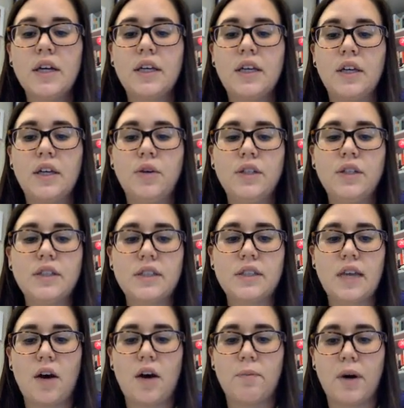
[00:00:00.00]
Kill and
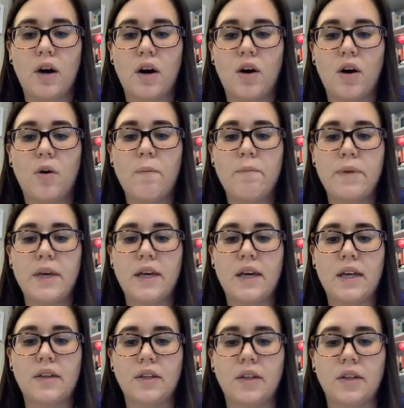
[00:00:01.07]
scalp all, big
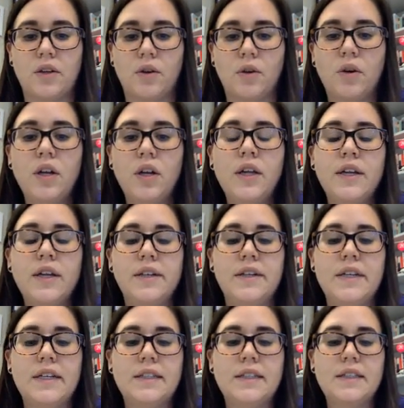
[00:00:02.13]
and little.
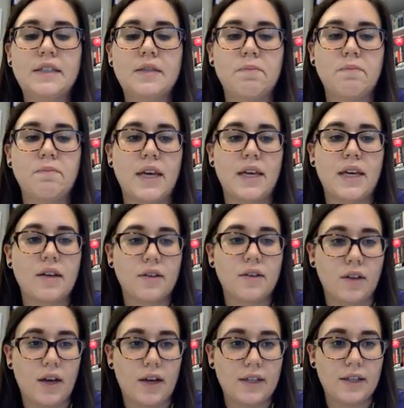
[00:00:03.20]
Nits make
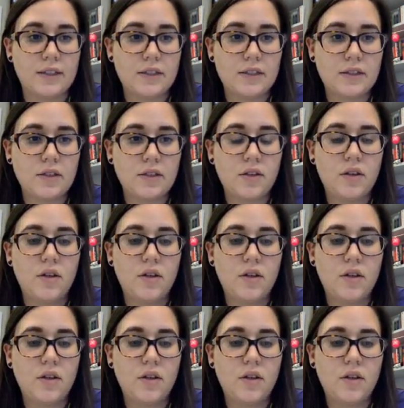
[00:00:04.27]
lice."